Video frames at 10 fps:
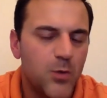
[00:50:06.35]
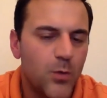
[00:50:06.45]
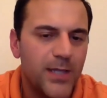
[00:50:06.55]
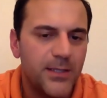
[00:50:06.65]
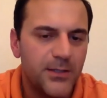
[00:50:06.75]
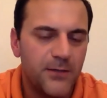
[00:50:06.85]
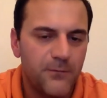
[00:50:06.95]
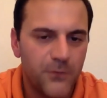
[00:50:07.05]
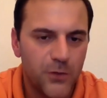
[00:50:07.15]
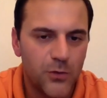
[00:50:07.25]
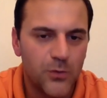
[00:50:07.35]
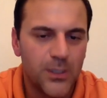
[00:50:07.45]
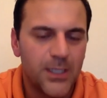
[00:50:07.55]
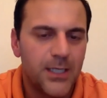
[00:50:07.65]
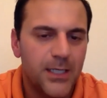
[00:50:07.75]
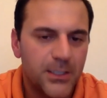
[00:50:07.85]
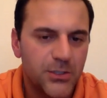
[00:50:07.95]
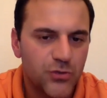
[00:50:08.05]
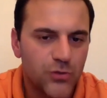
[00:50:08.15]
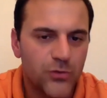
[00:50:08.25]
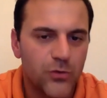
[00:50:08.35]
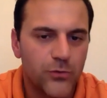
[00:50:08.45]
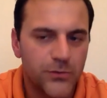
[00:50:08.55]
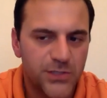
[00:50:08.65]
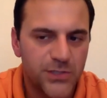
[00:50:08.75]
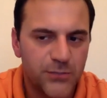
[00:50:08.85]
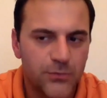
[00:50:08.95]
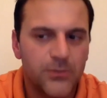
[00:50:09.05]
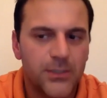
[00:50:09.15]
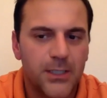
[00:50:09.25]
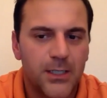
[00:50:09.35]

the way that they view and control the Northern Sea Route?